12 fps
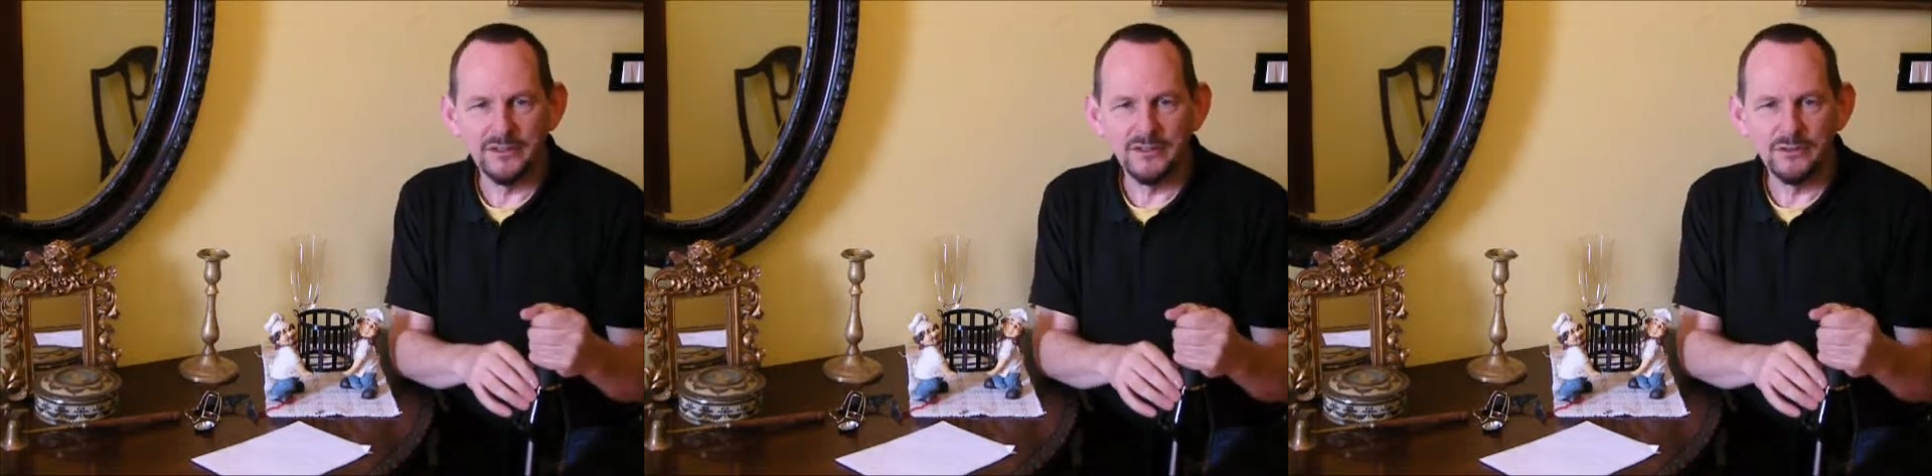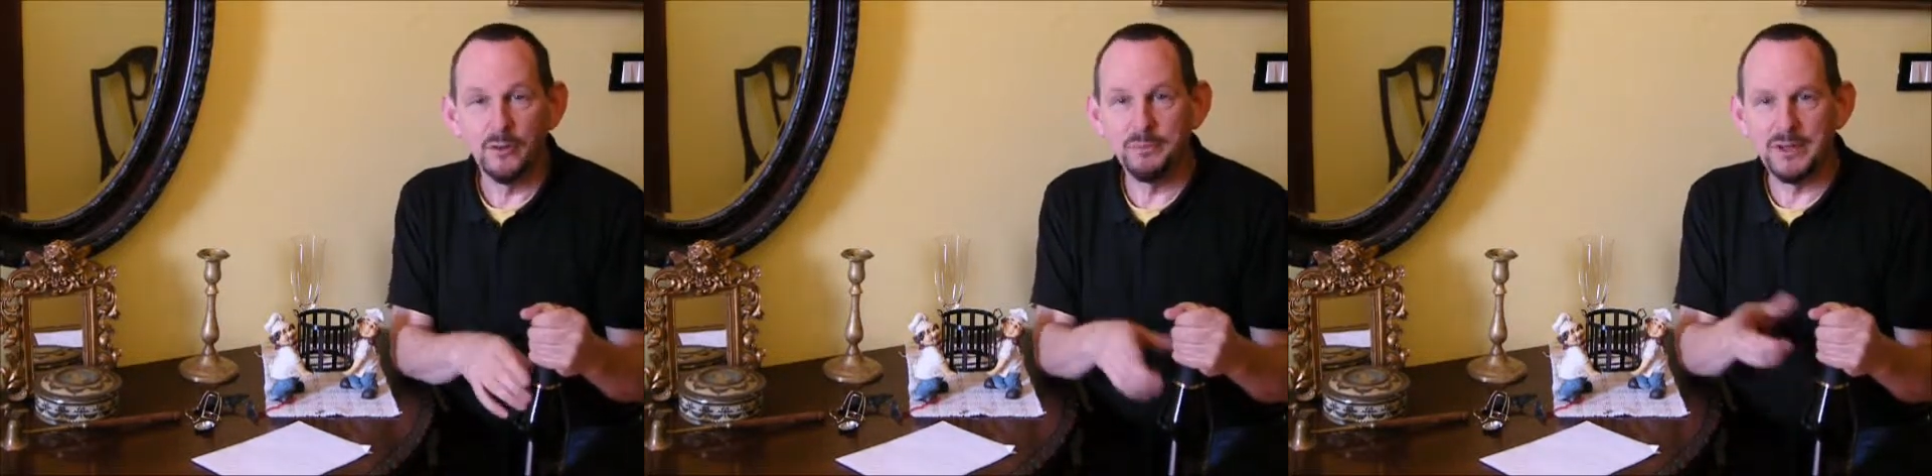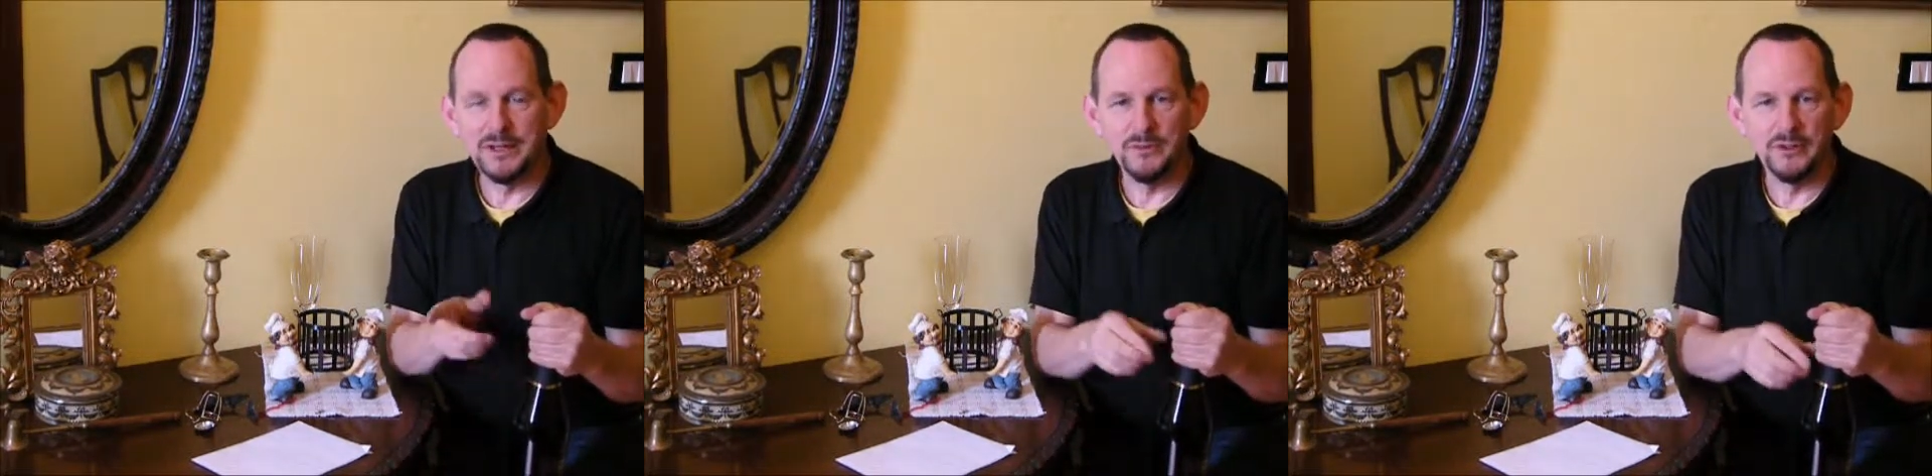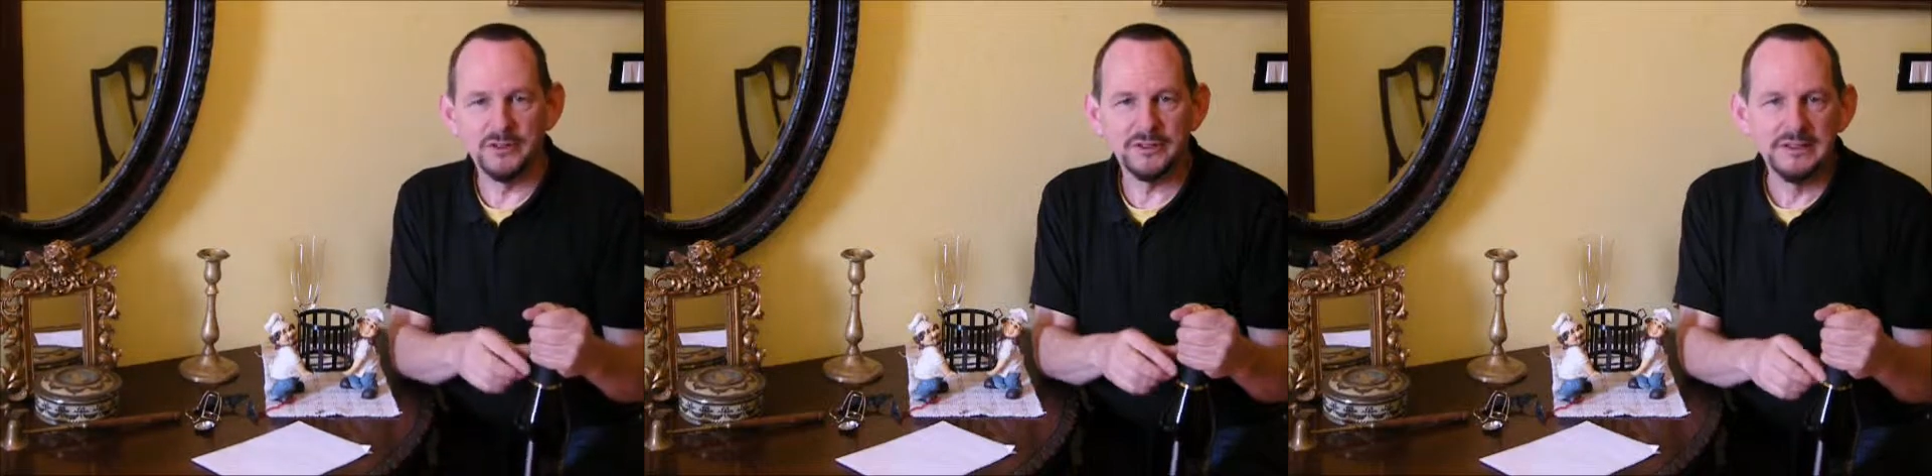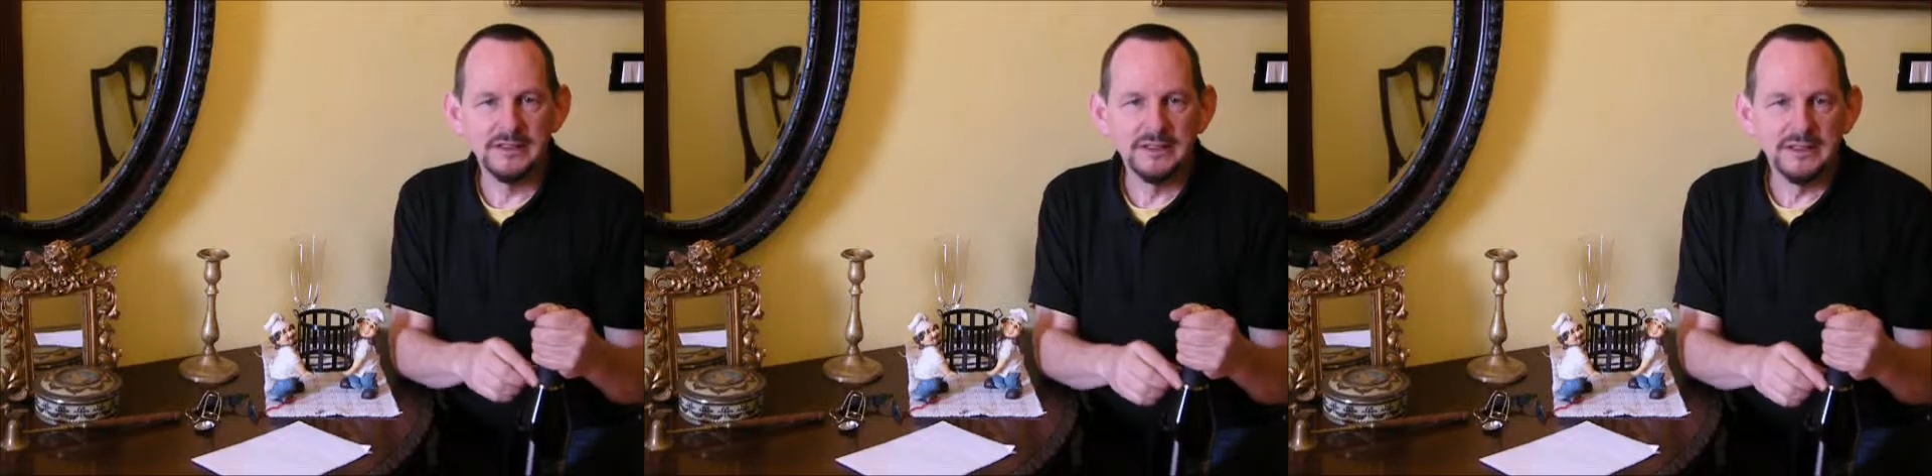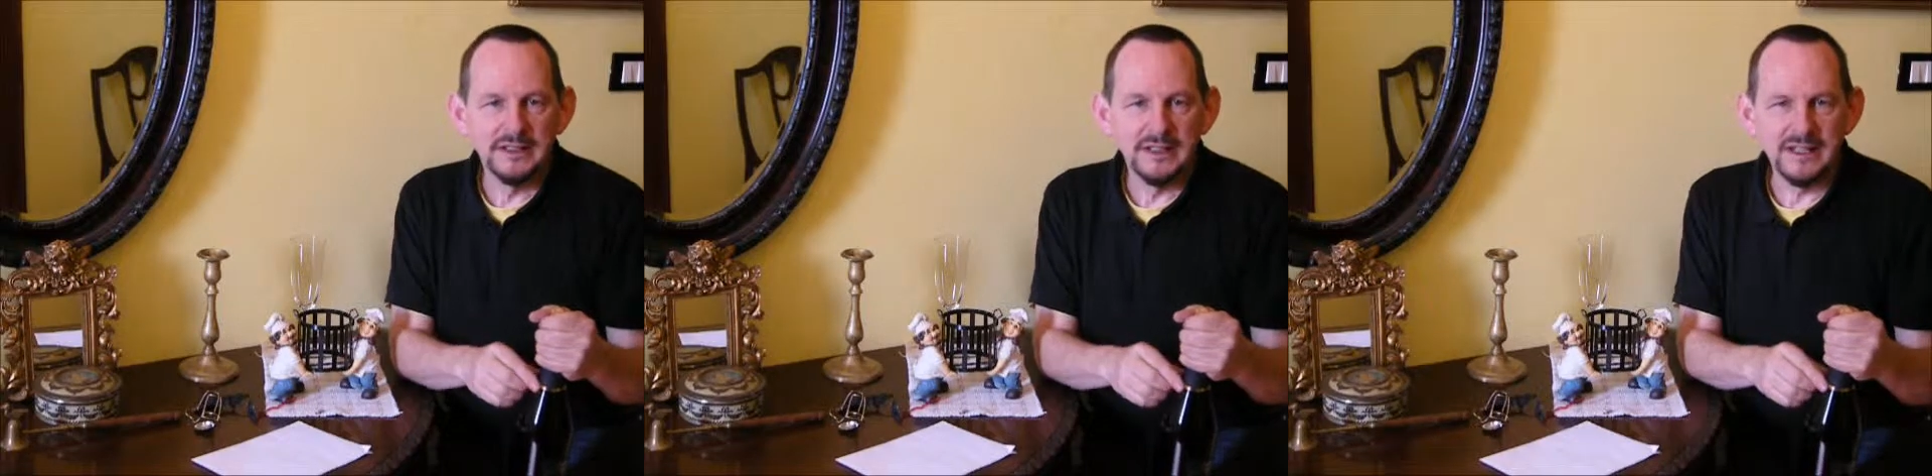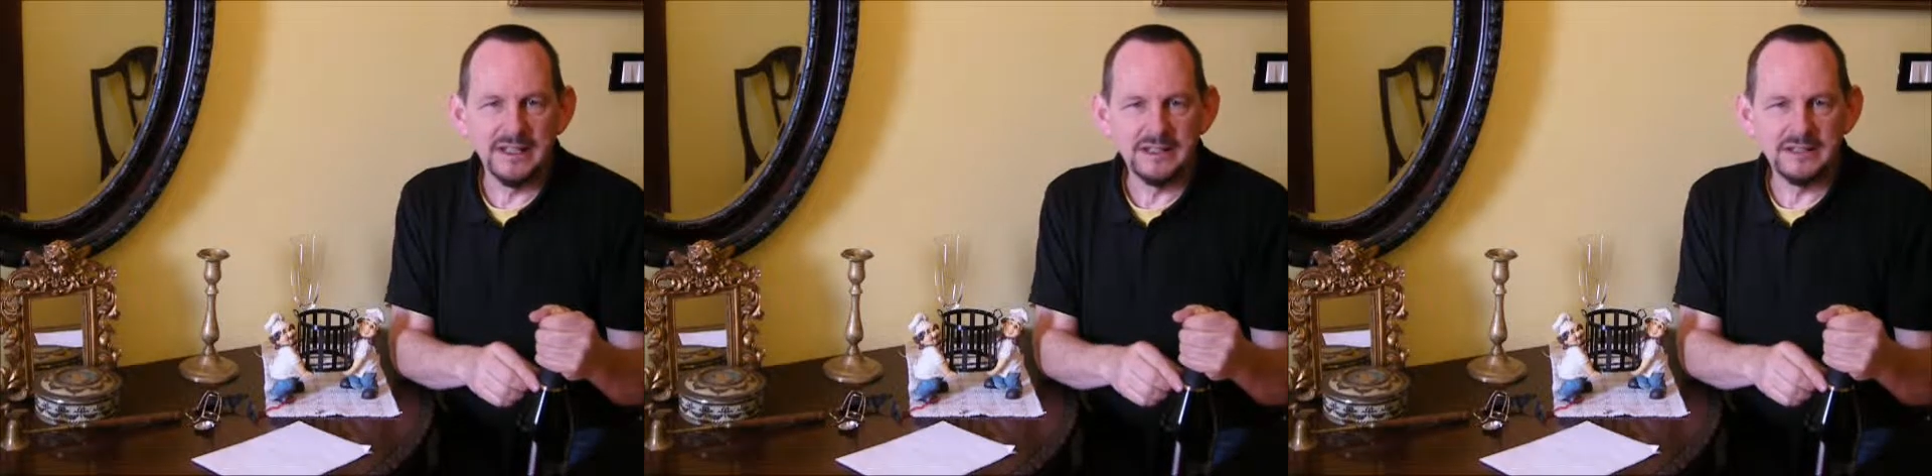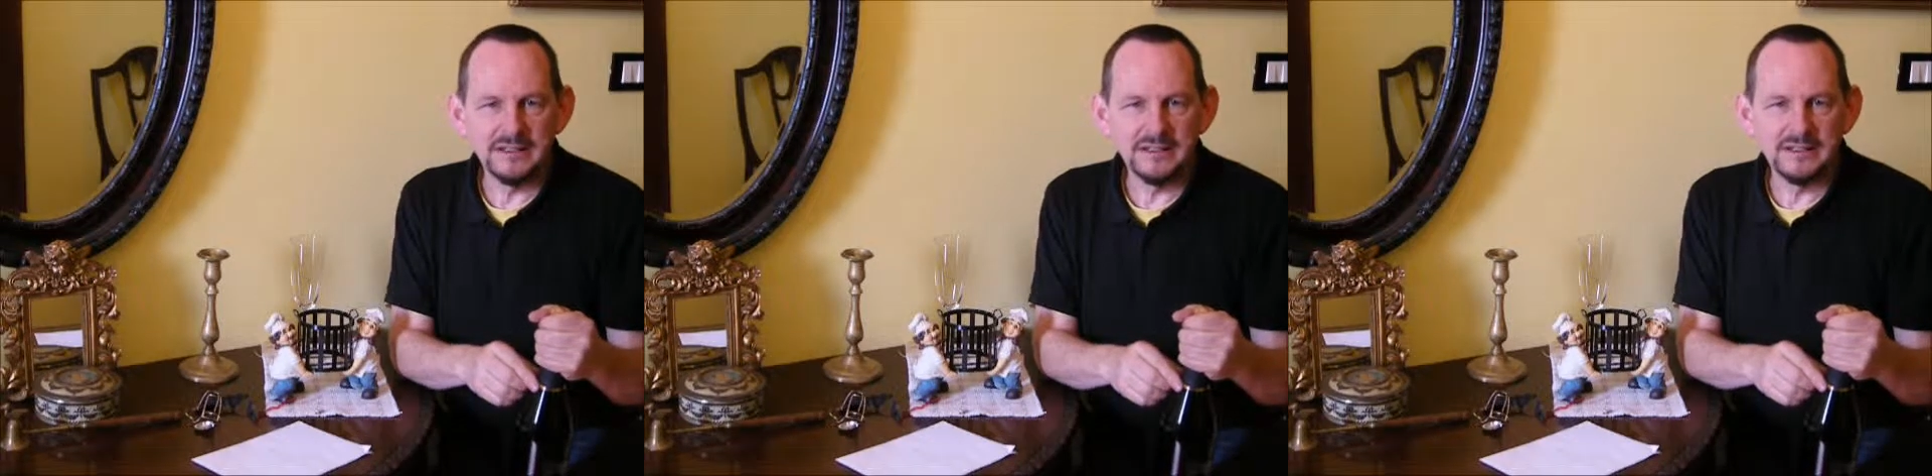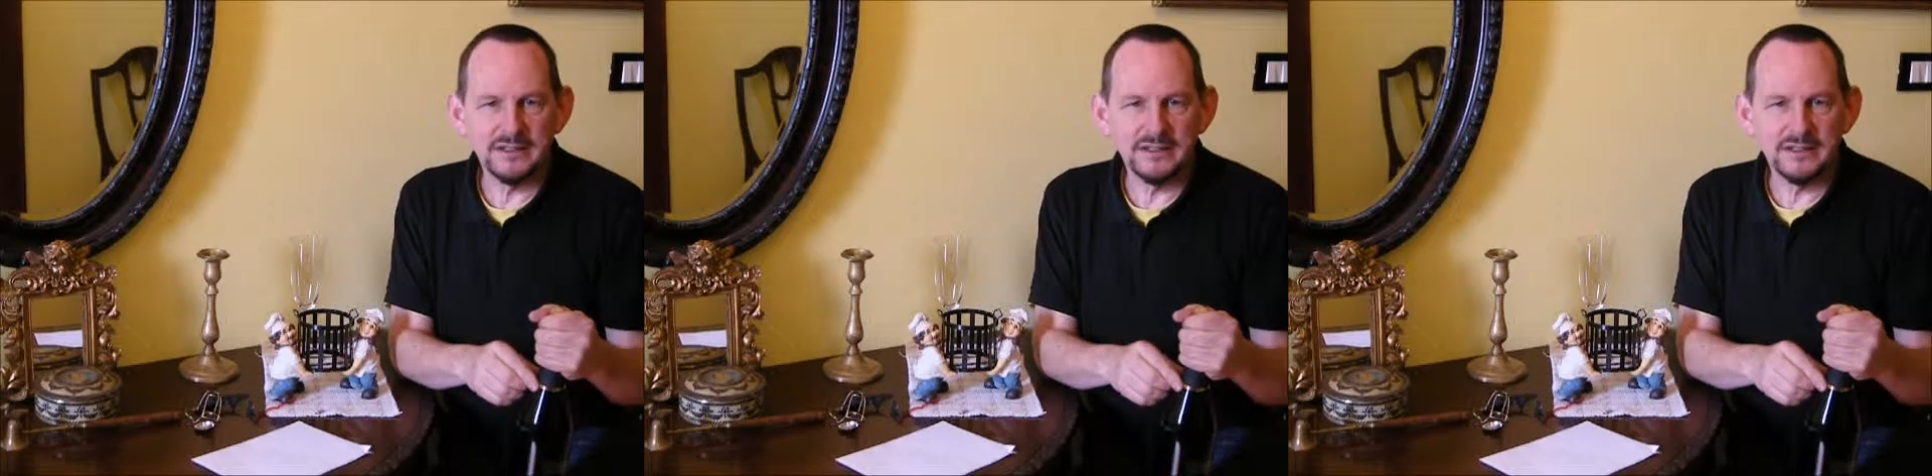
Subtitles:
So, Piedmont. It